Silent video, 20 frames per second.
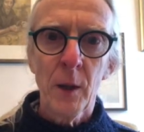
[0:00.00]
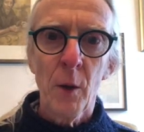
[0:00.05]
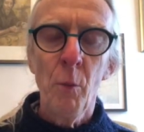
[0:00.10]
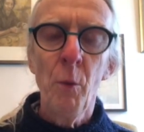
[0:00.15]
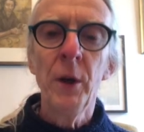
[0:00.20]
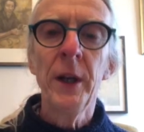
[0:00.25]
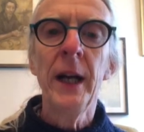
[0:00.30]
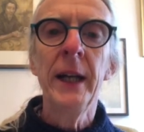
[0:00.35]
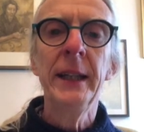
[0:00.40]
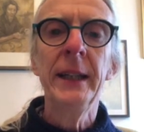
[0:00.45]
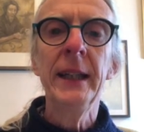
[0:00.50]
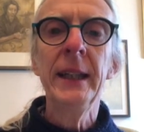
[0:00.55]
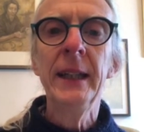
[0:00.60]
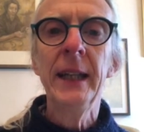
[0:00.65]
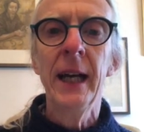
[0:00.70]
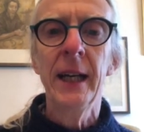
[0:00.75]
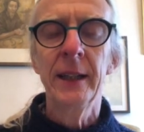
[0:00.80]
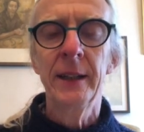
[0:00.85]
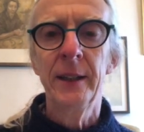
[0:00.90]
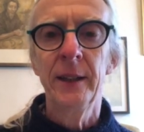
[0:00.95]
what I did
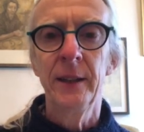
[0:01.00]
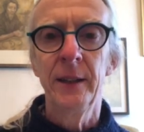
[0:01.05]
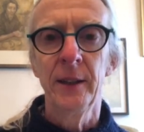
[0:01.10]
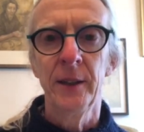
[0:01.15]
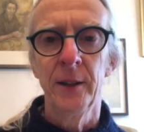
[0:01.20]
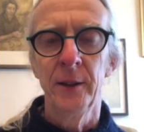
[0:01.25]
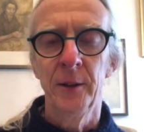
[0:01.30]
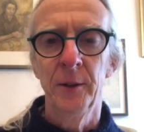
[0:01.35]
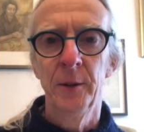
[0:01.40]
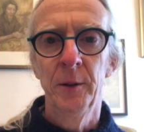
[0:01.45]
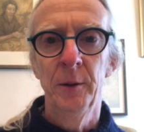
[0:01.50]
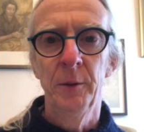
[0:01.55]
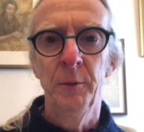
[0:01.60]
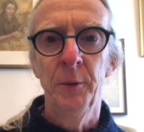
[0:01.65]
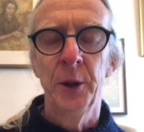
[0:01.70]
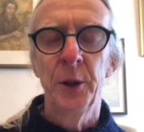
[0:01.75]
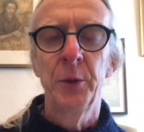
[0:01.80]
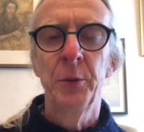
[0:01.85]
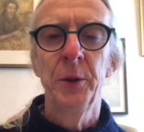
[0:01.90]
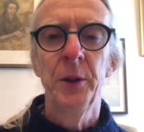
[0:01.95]
get to do,
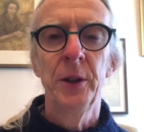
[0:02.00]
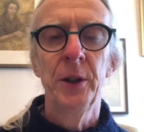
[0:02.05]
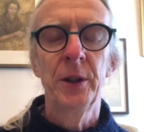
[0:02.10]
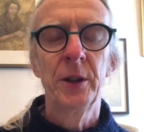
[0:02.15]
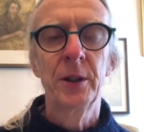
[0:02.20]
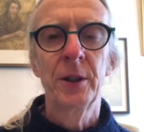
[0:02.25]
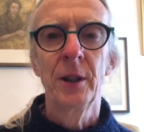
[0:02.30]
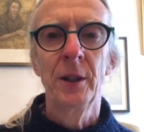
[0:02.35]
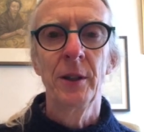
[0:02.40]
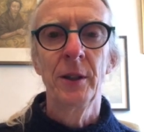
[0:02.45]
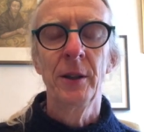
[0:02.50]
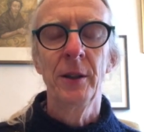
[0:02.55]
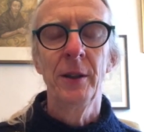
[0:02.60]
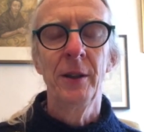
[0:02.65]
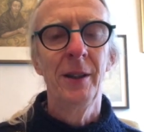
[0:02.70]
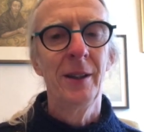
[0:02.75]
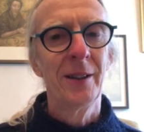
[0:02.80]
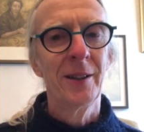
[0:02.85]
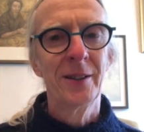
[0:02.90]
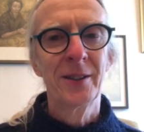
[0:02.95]
which was
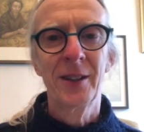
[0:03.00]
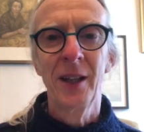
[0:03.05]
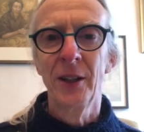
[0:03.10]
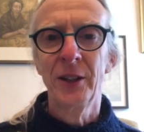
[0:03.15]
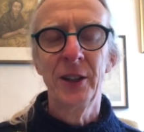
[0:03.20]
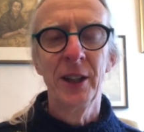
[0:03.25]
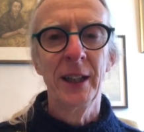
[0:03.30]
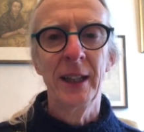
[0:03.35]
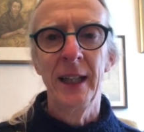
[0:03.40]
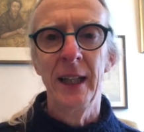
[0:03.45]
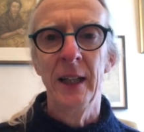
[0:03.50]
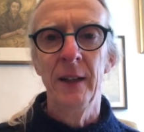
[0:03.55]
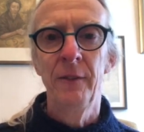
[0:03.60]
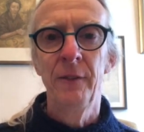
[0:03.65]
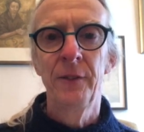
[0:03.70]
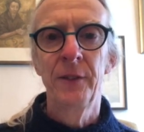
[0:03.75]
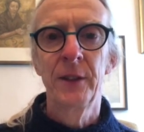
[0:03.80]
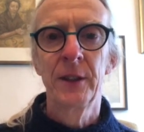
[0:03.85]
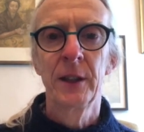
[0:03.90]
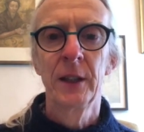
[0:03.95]
such a
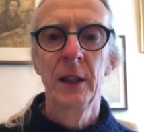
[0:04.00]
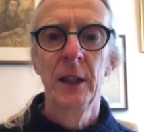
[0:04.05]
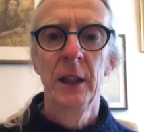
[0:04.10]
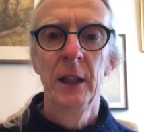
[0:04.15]
gift,